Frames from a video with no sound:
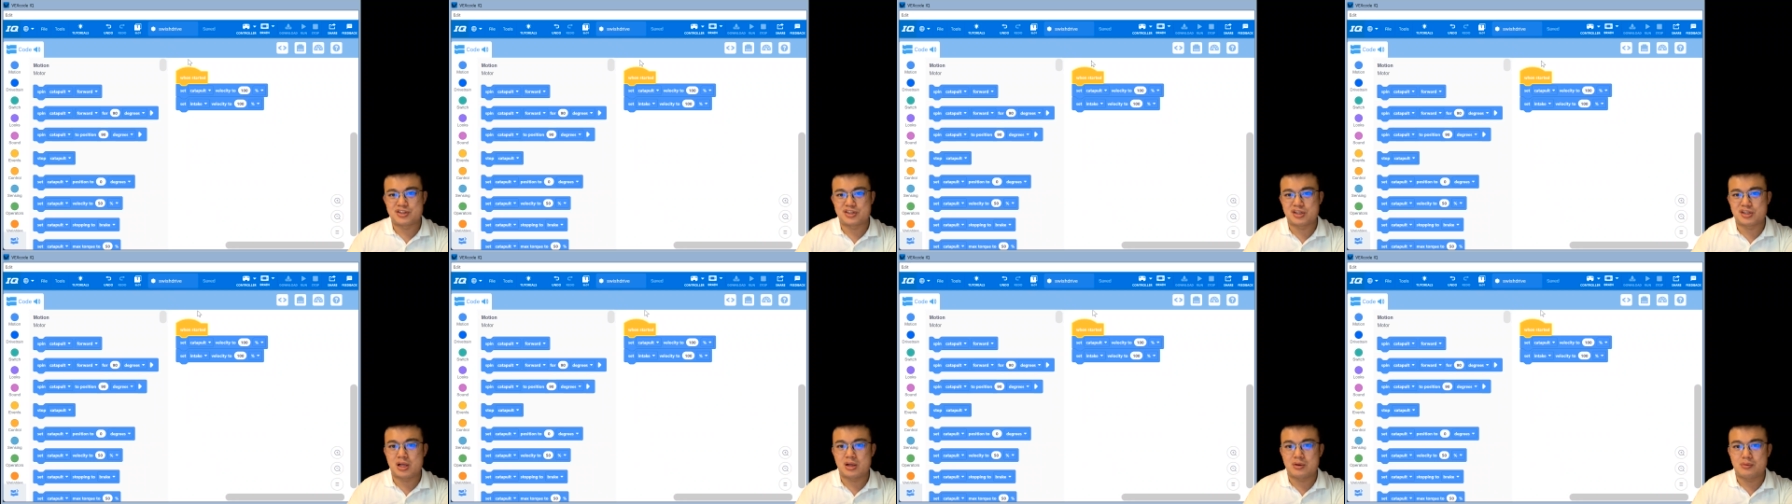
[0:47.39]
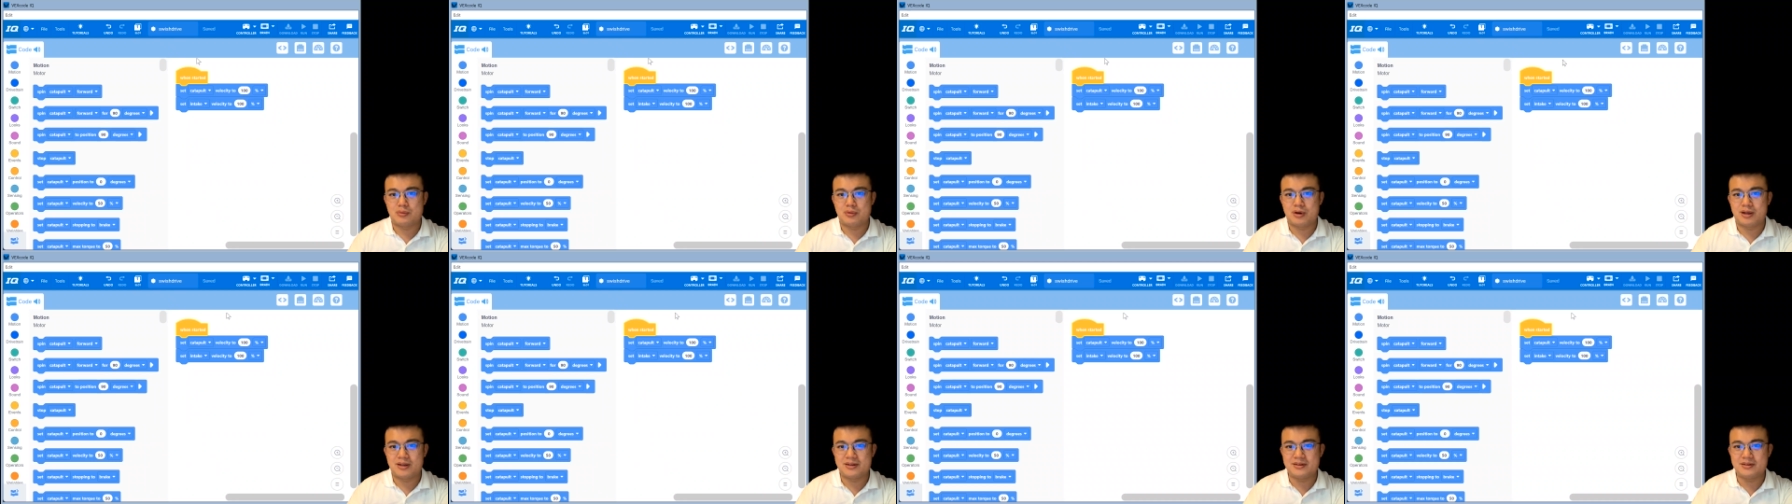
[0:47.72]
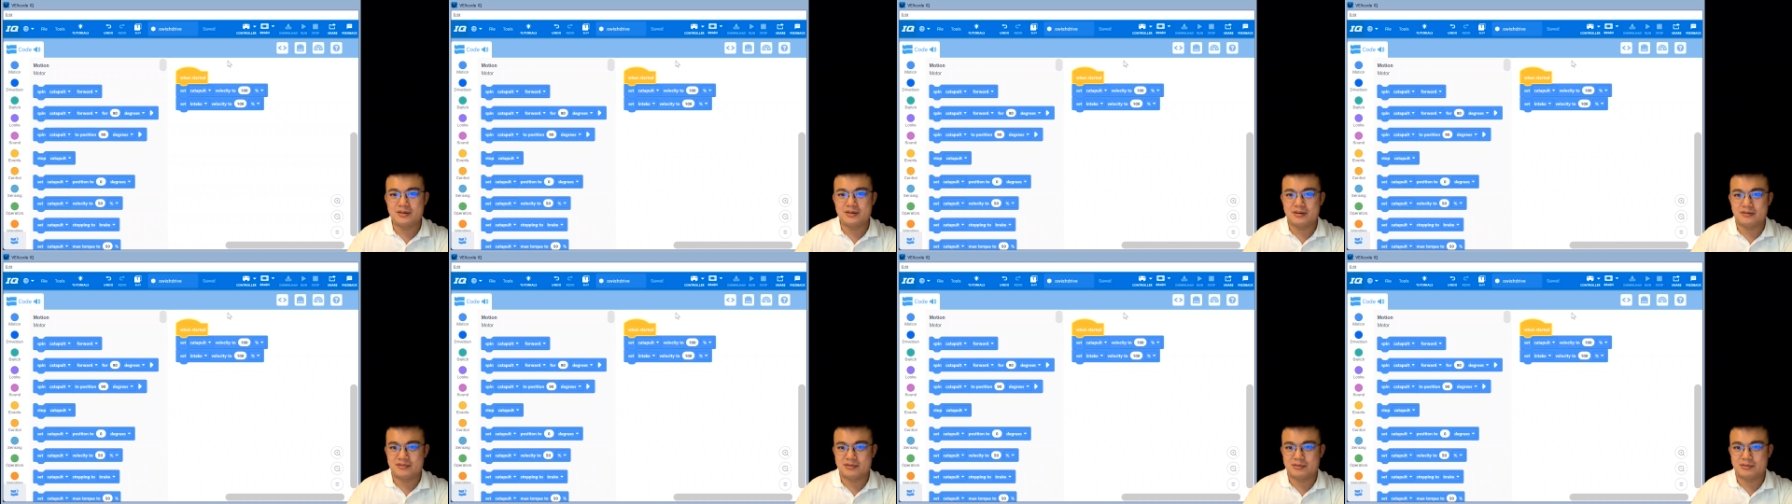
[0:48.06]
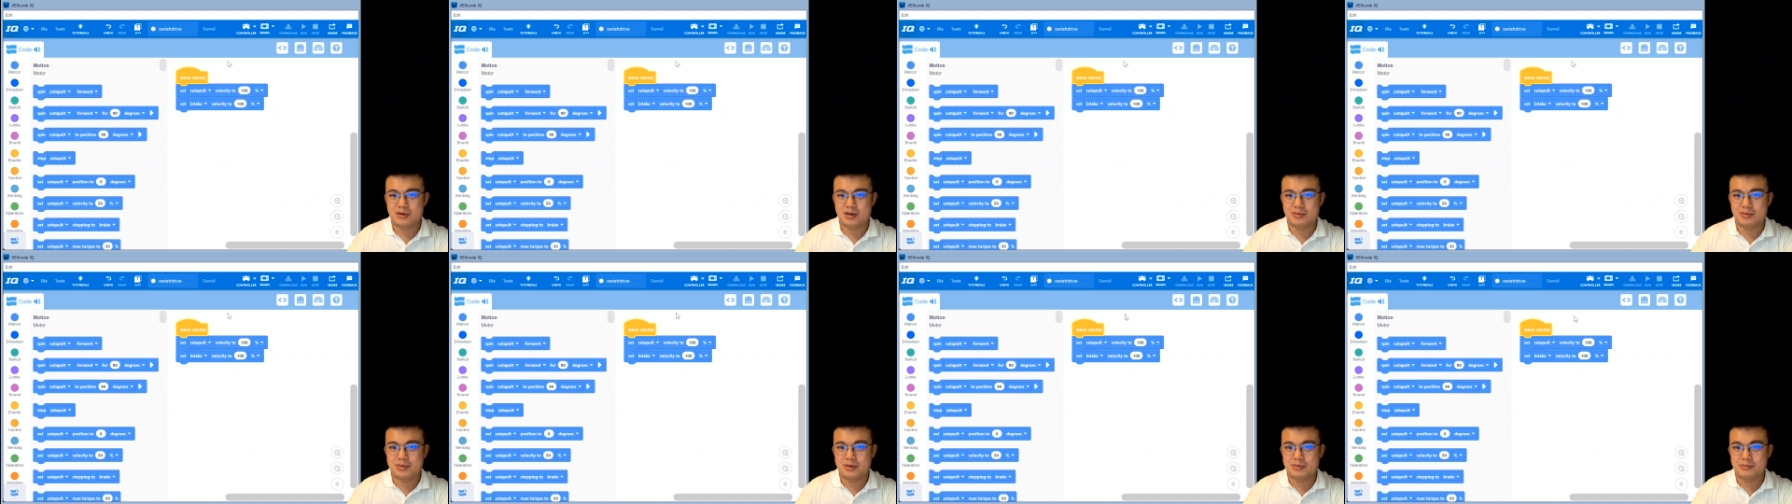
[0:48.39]
slot one of the
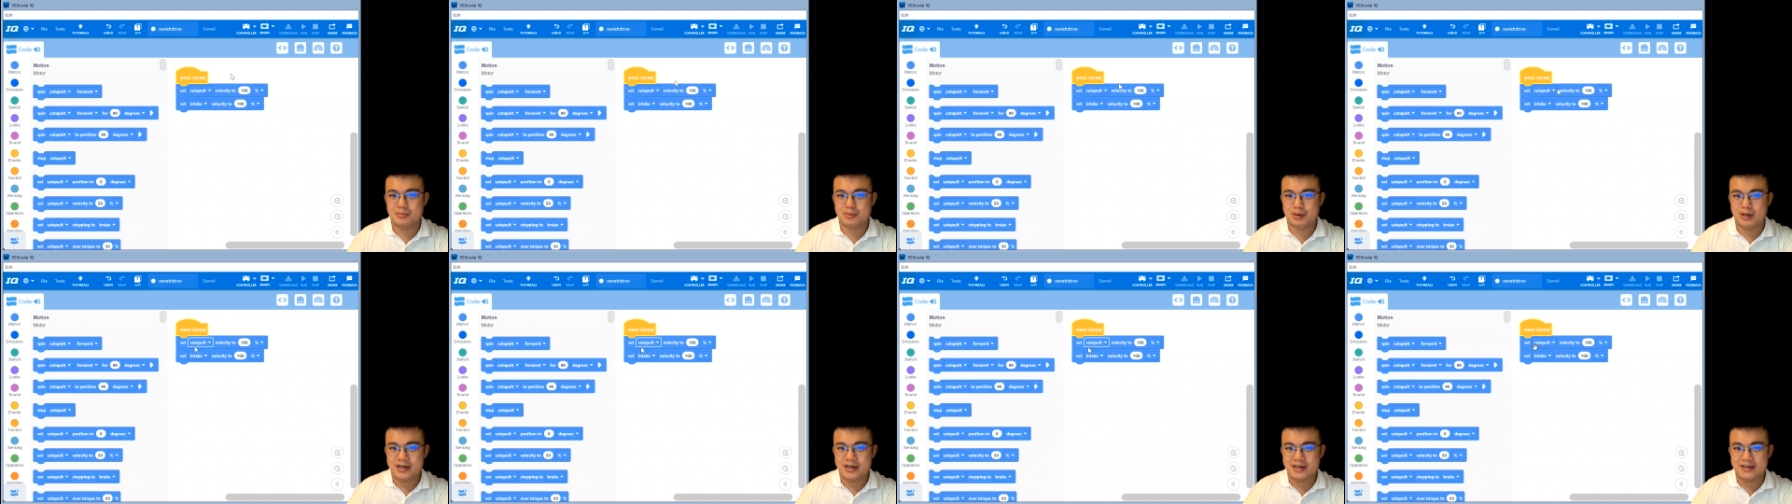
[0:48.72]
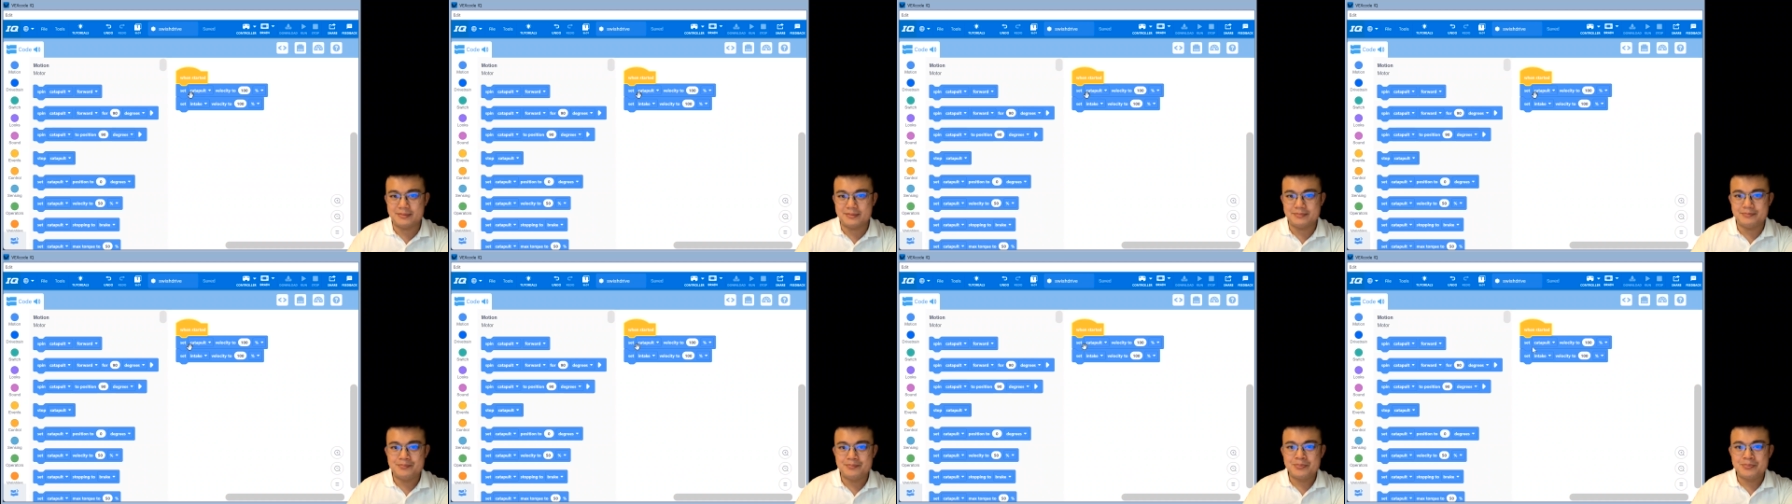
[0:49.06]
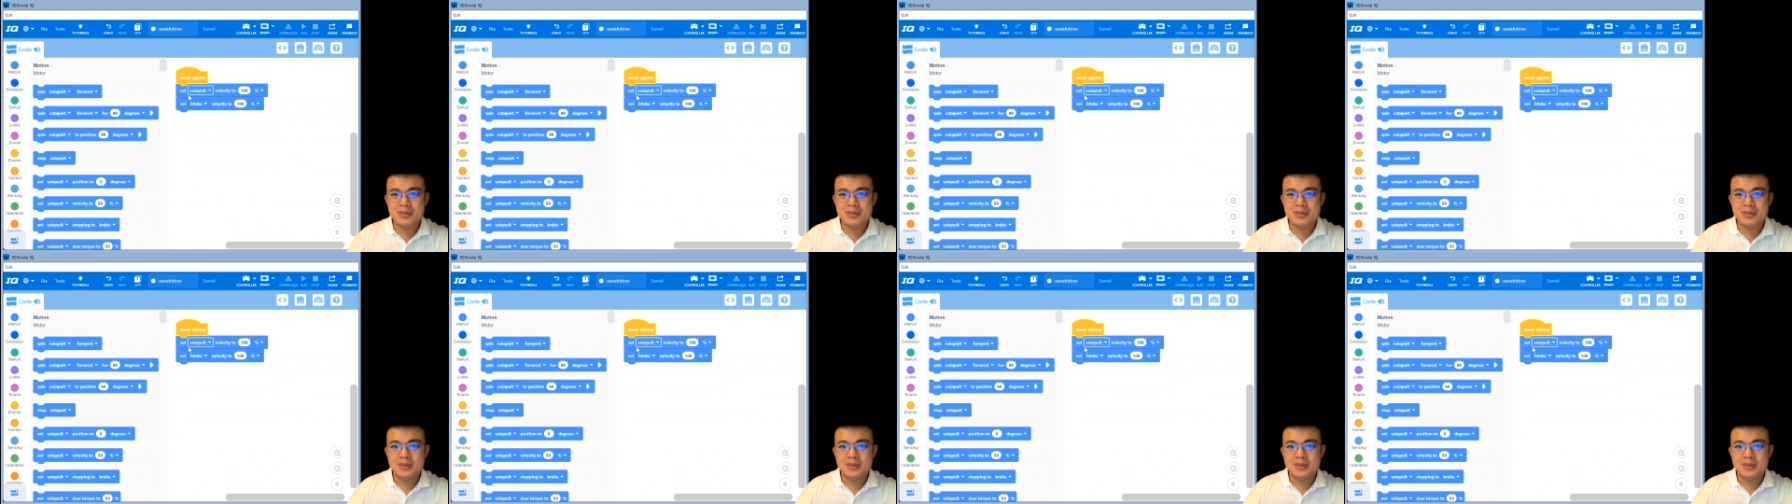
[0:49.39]
robot brain.